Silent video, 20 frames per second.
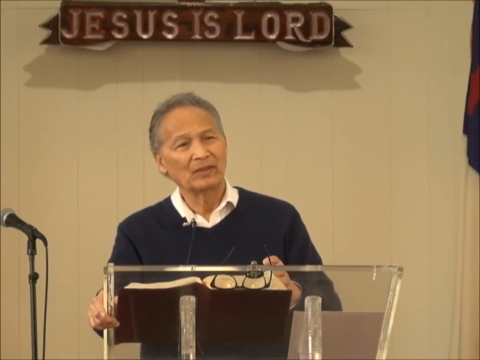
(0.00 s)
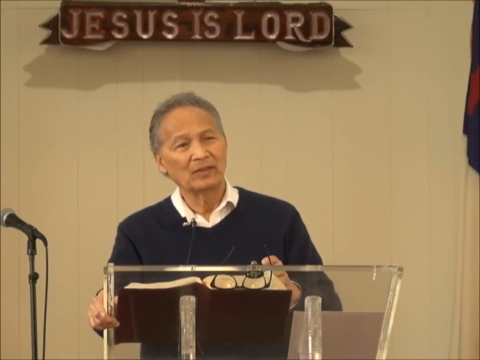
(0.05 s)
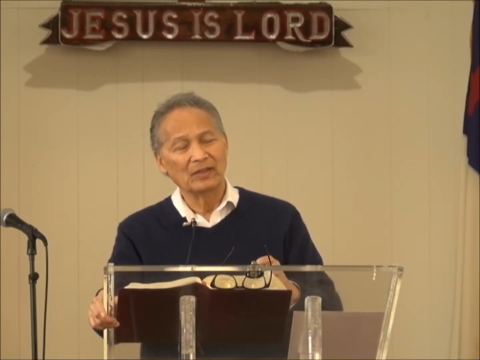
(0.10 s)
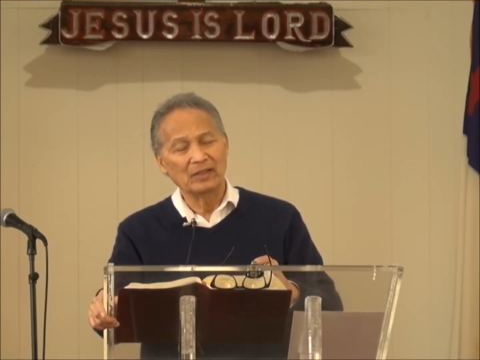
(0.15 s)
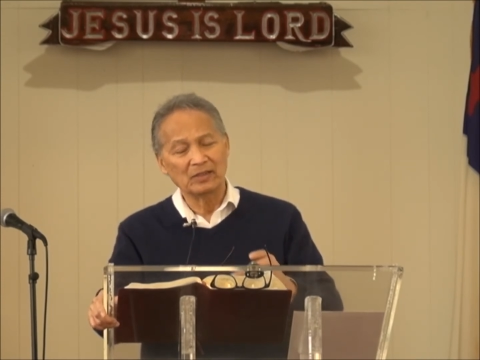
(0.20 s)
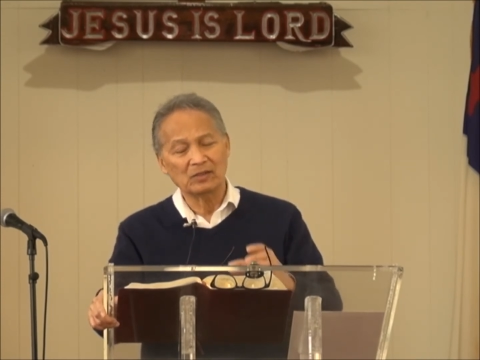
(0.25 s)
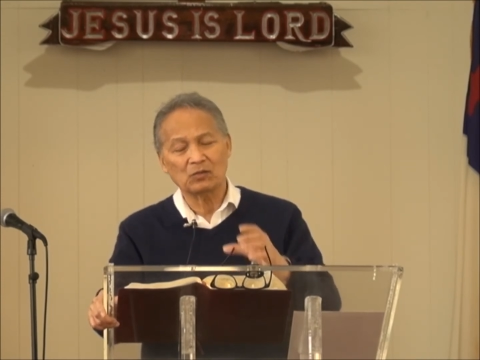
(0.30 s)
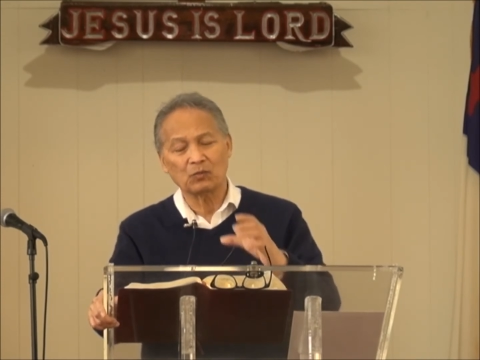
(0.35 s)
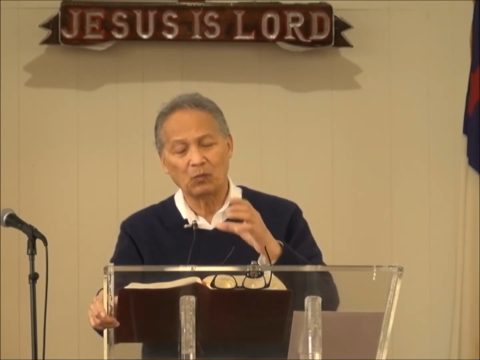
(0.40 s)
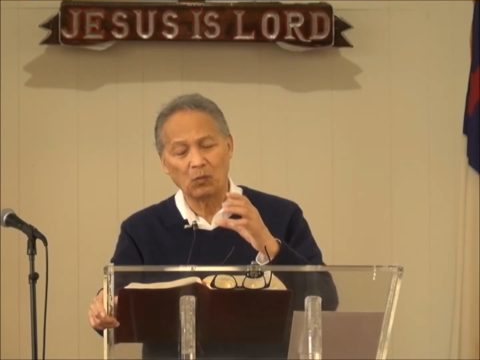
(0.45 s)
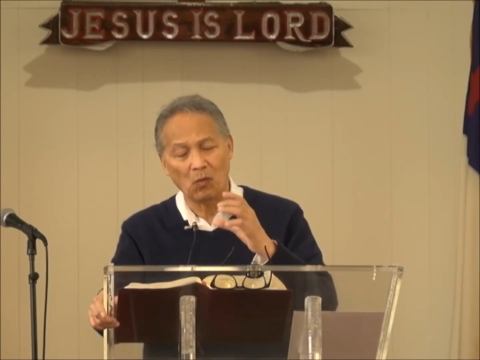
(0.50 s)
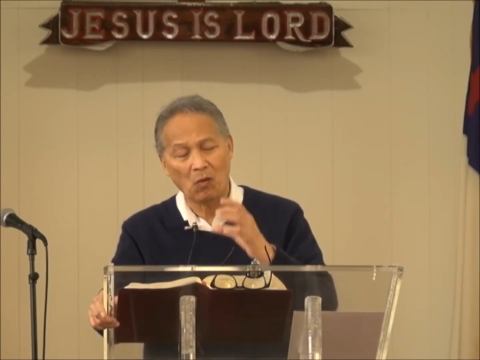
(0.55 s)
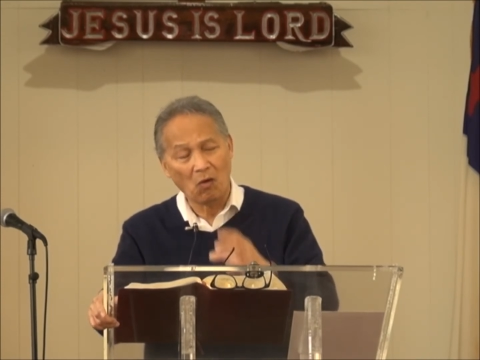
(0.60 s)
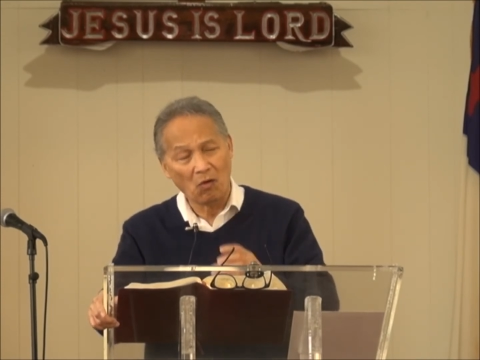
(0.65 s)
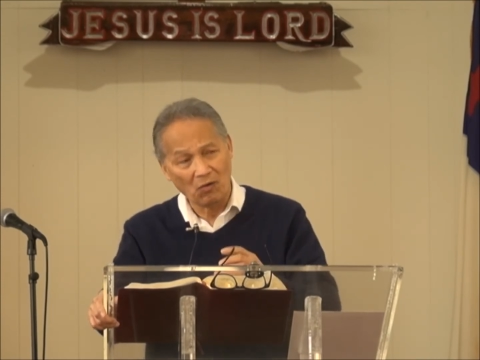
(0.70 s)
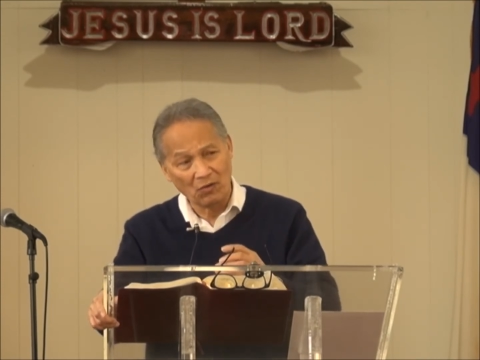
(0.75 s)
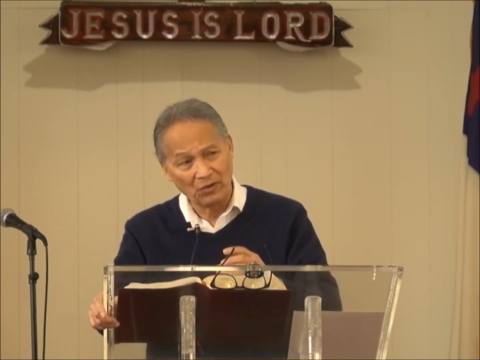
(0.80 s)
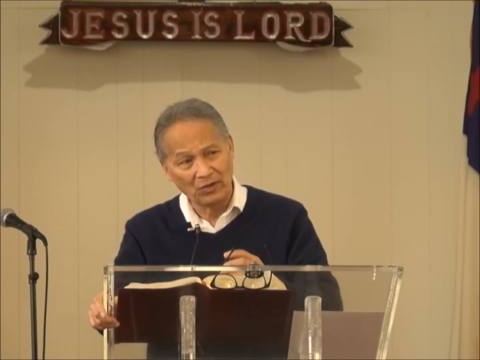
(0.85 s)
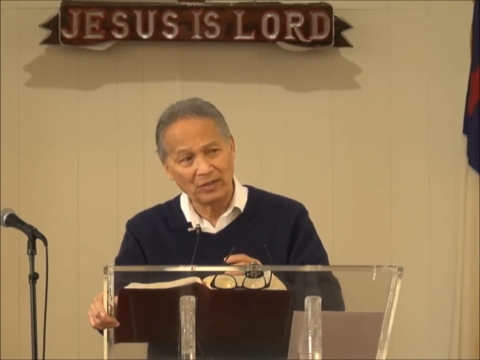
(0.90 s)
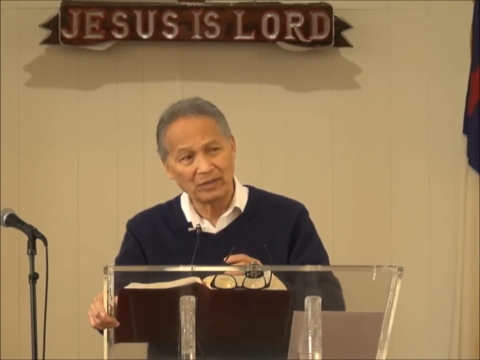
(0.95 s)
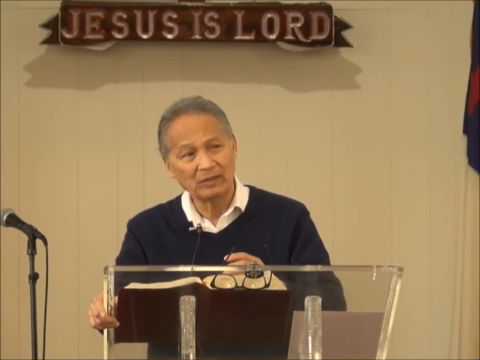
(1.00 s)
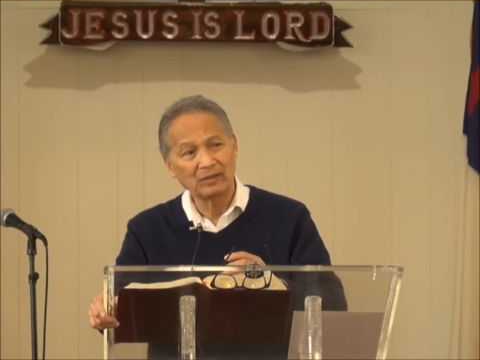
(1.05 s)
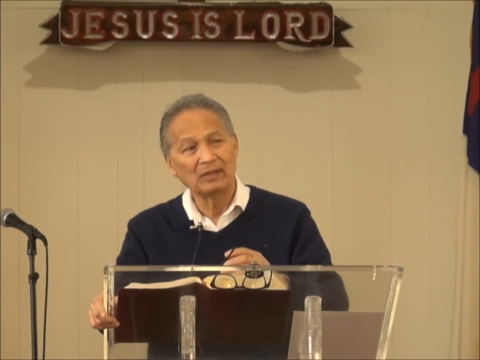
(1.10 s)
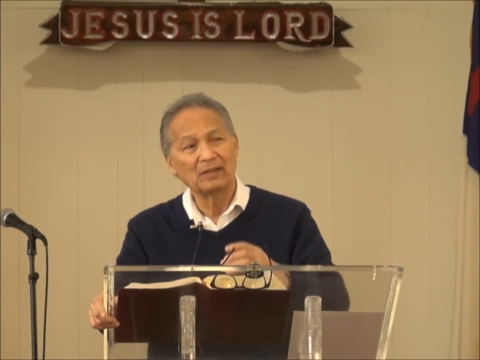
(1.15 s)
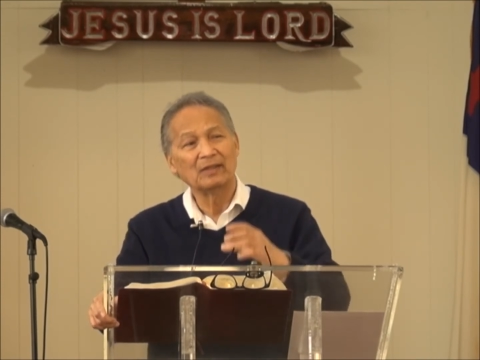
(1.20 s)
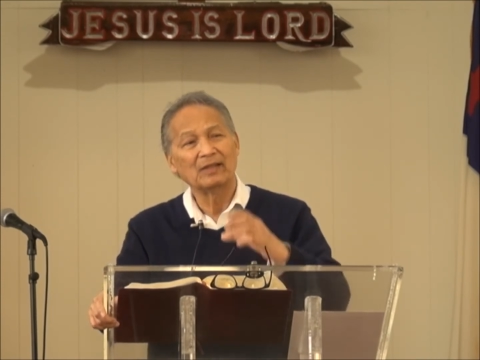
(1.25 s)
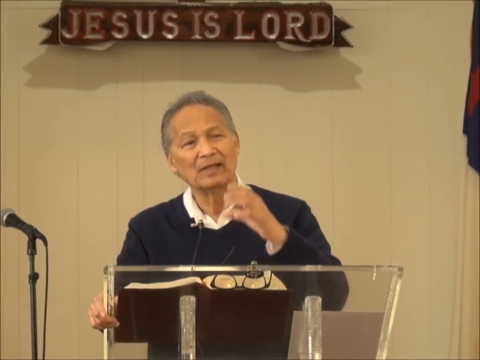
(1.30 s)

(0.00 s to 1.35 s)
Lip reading: He's warning